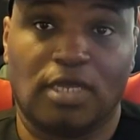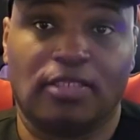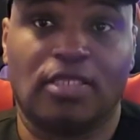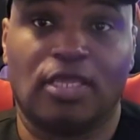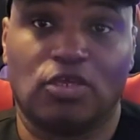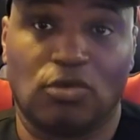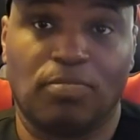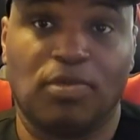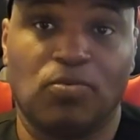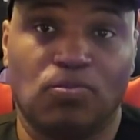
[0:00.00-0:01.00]
I, it could
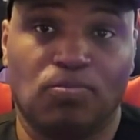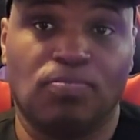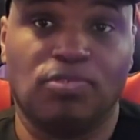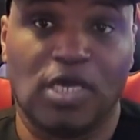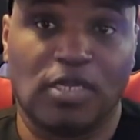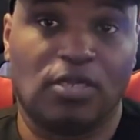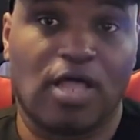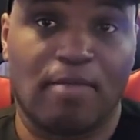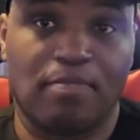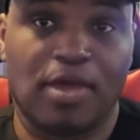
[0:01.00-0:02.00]
be done a
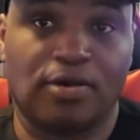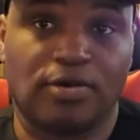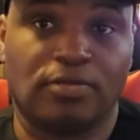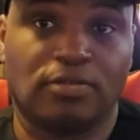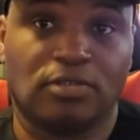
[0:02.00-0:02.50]
lot better